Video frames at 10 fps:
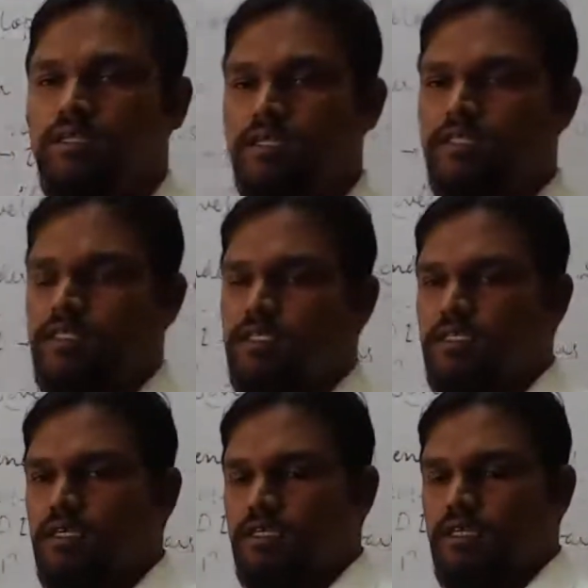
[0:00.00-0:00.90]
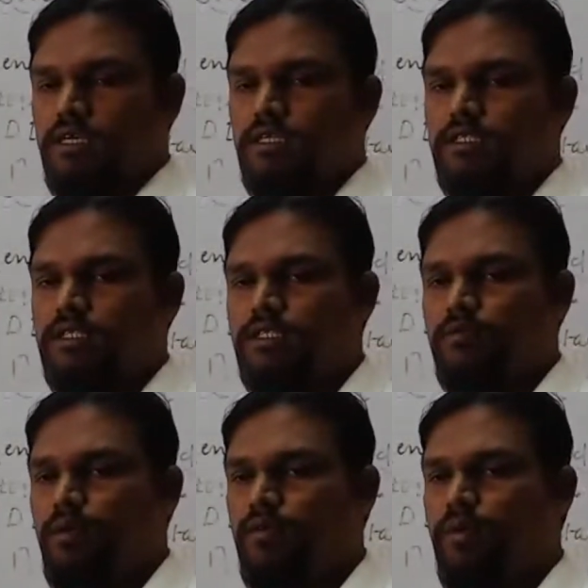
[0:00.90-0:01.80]
census? That is
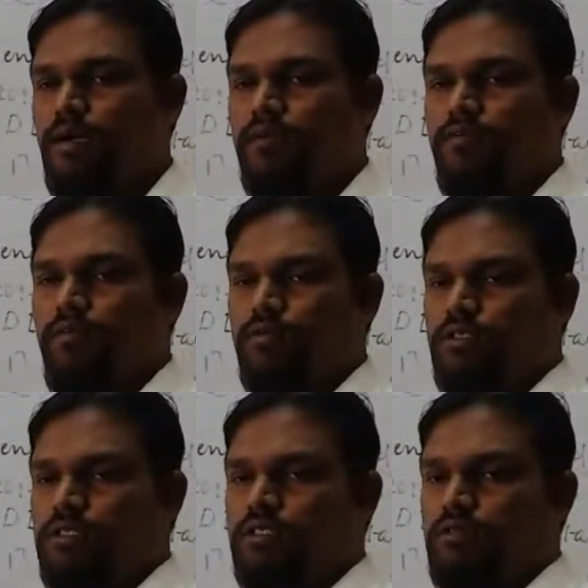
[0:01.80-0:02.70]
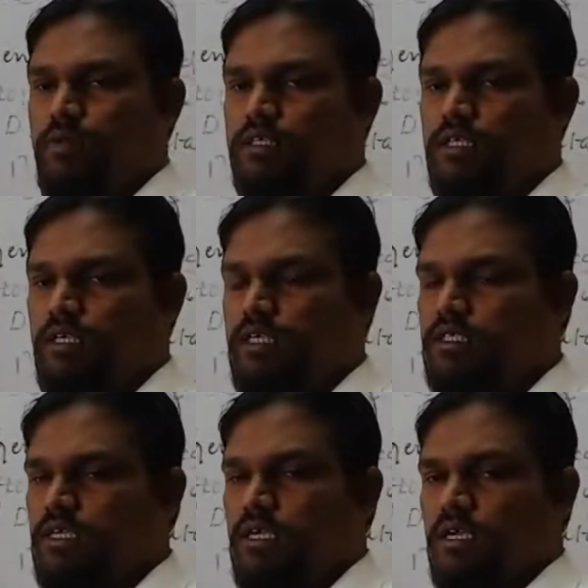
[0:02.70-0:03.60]
65.46
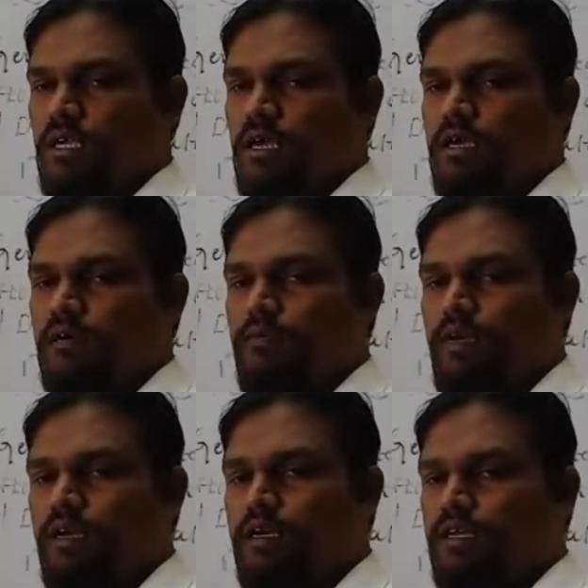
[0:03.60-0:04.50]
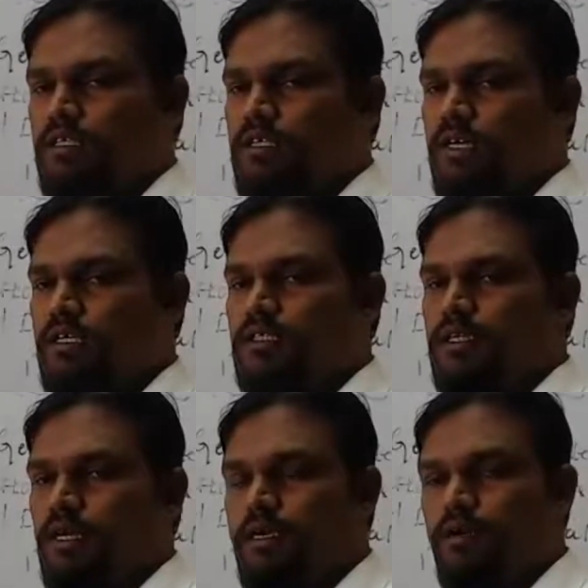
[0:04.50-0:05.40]
percentage, and male literacy rate is
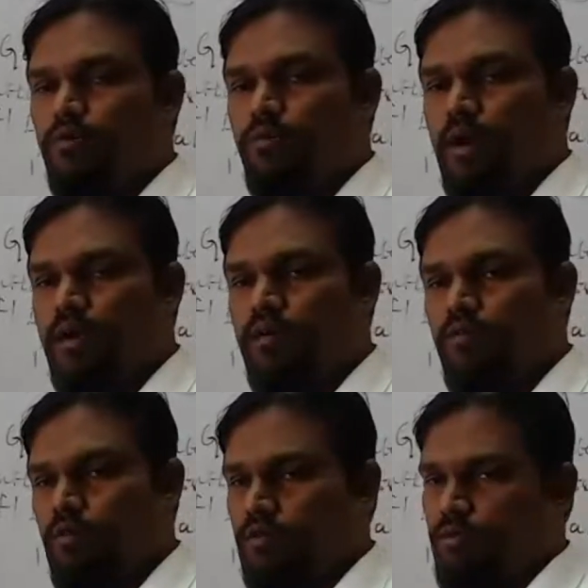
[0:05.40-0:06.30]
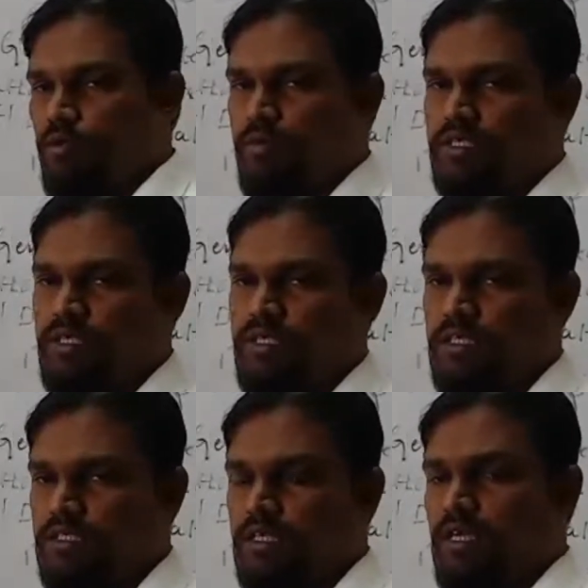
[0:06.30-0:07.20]
82.14 percentage.
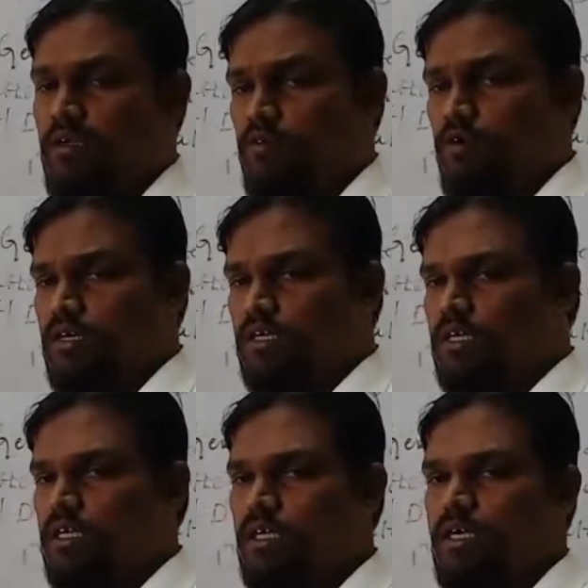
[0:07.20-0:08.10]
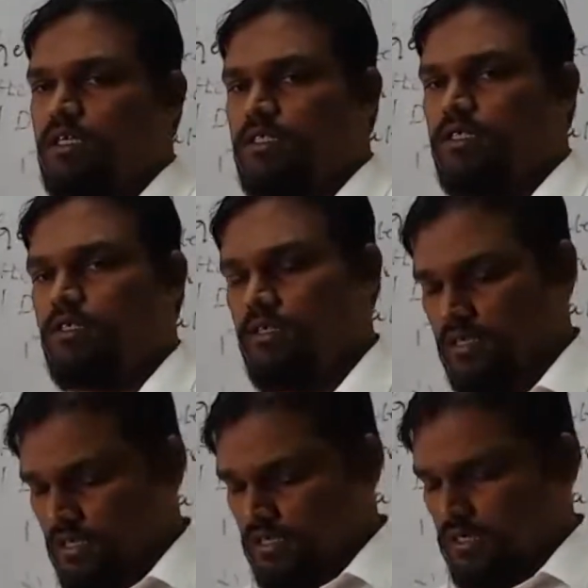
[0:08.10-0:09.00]
What it indicates?
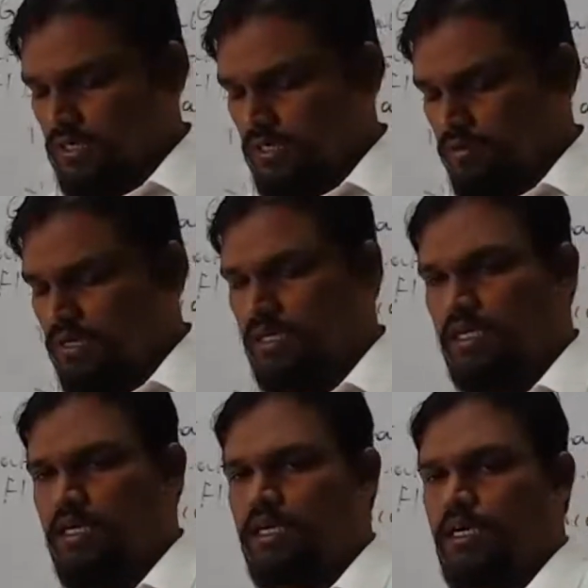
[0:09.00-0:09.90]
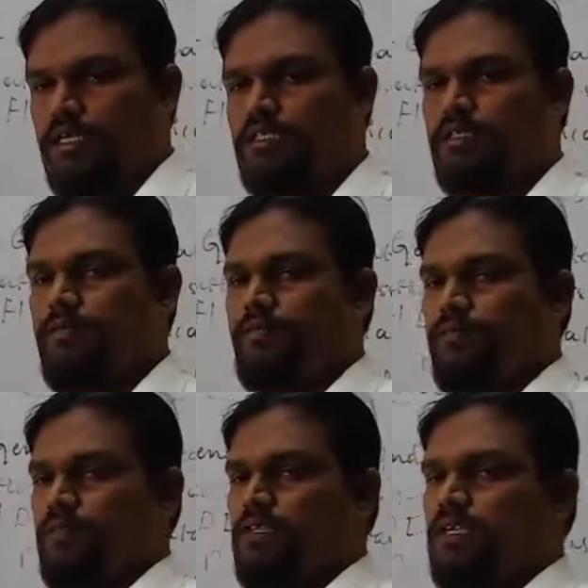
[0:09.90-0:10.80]
It indicates
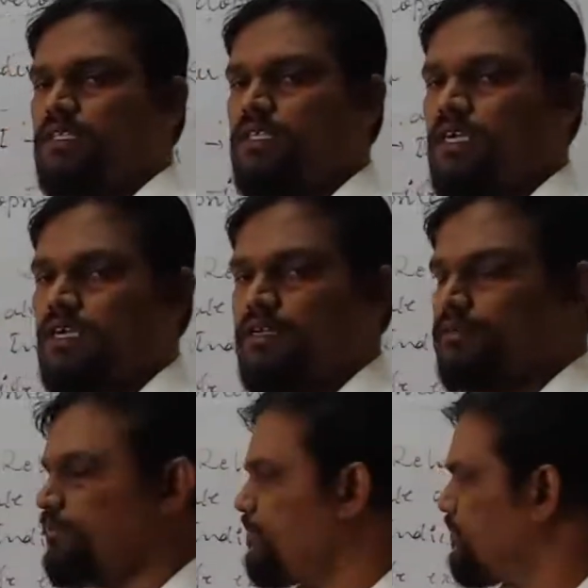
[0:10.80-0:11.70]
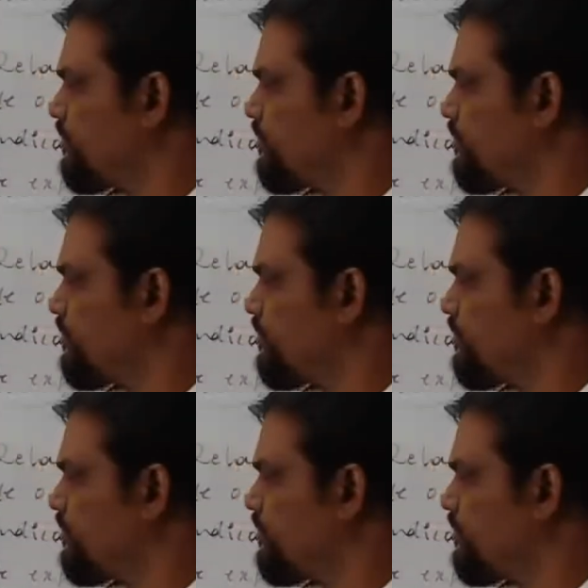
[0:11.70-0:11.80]
there is a